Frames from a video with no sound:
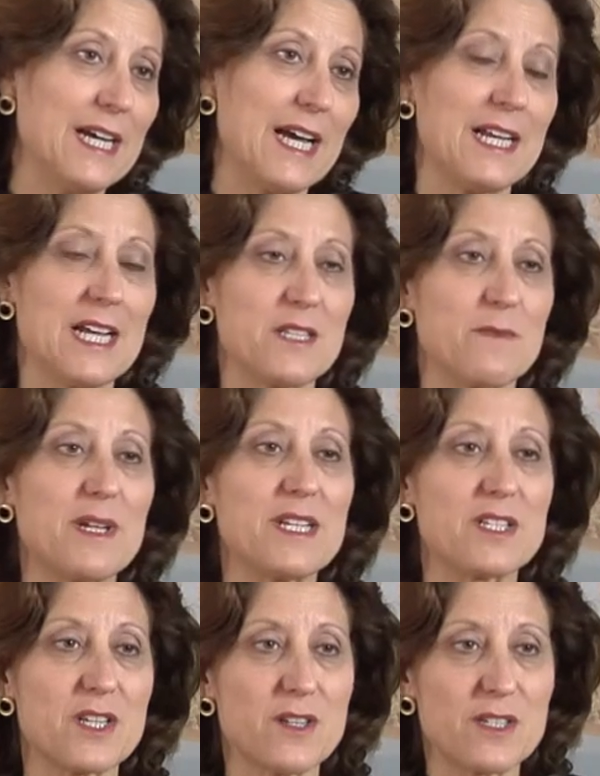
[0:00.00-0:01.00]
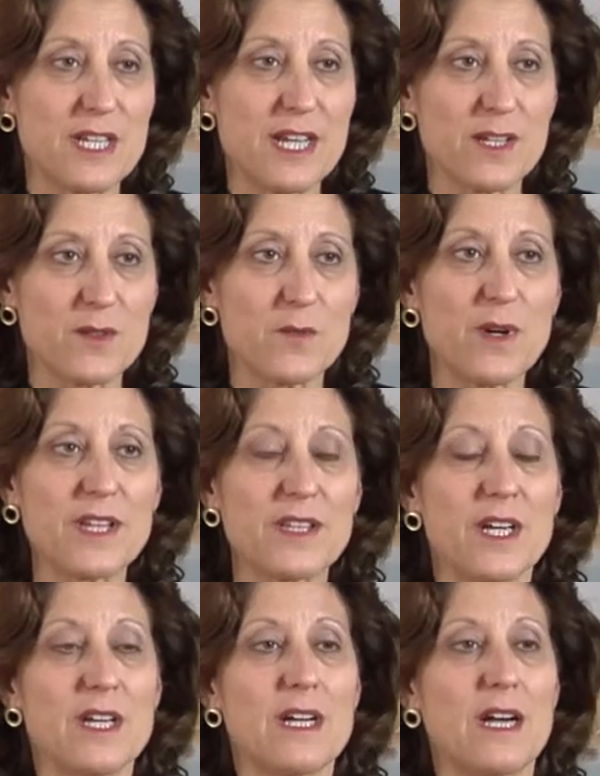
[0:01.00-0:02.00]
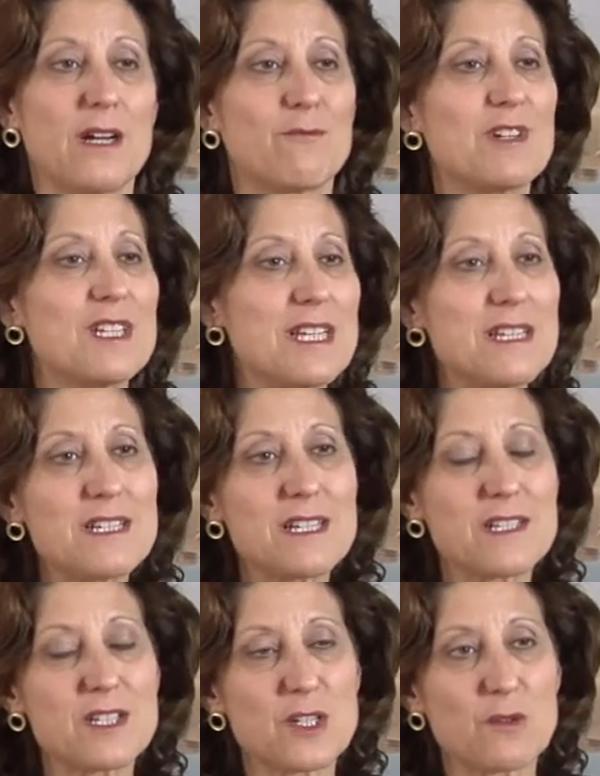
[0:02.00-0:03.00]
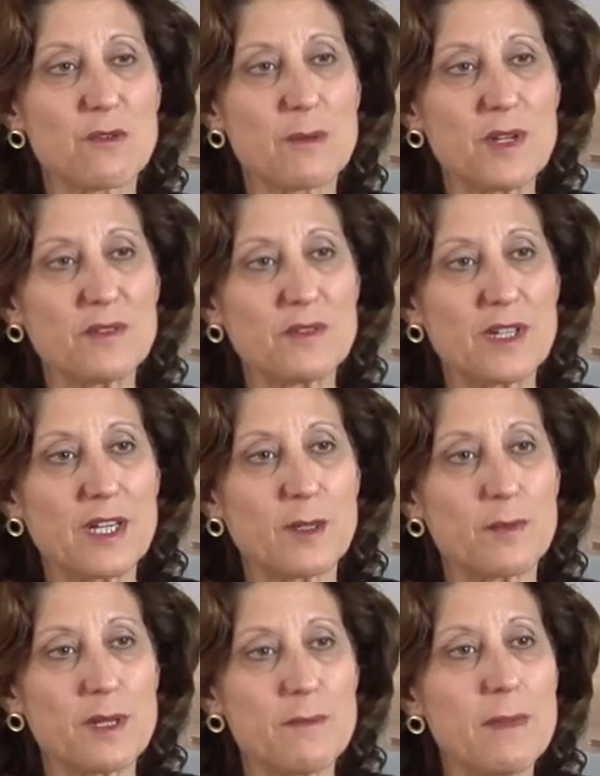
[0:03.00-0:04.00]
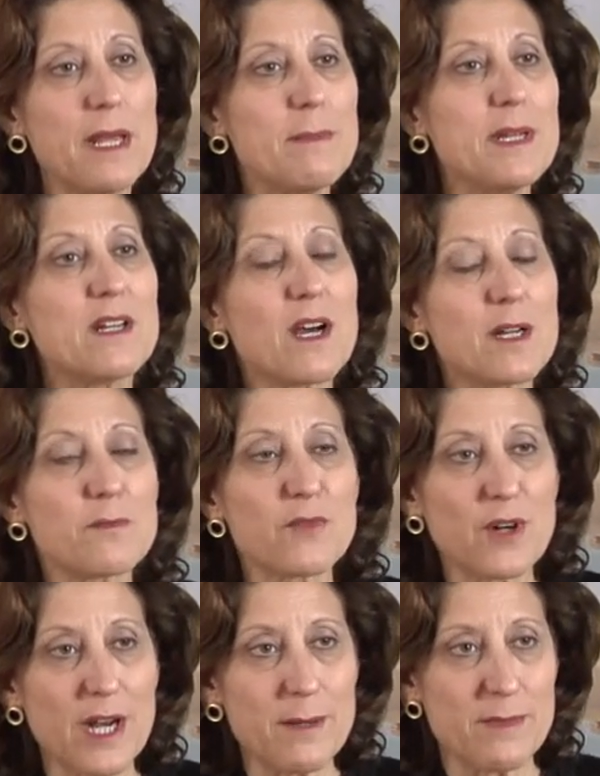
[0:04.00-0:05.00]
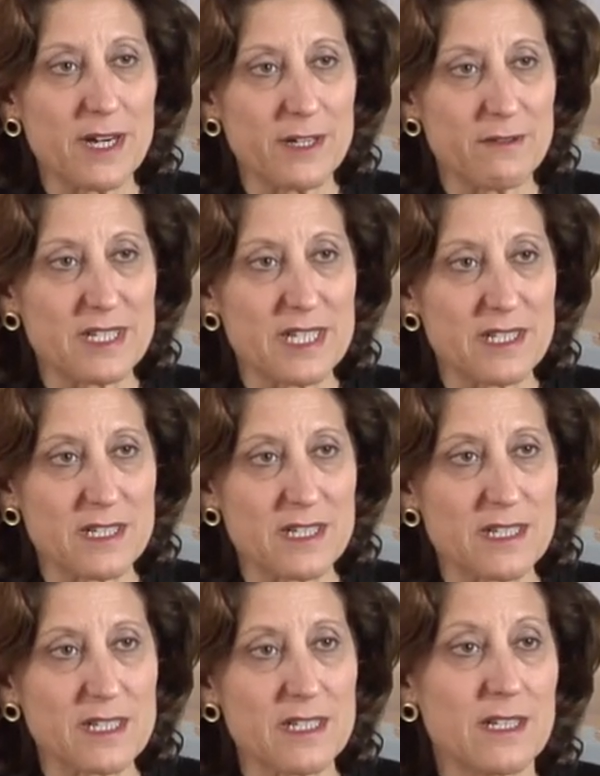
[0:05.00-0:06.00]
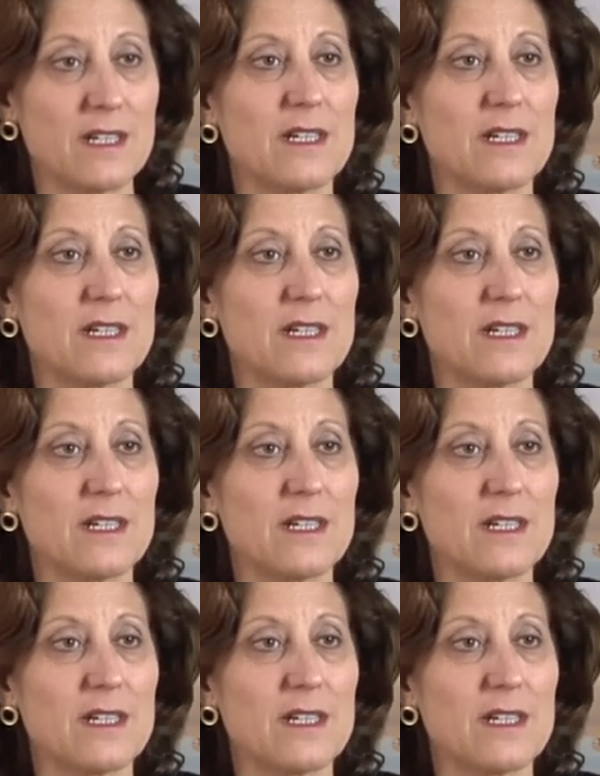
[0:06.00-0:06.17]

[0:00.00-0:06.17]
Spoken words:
and has been associated with resistance to hormone therapy, maybe not primary resistance,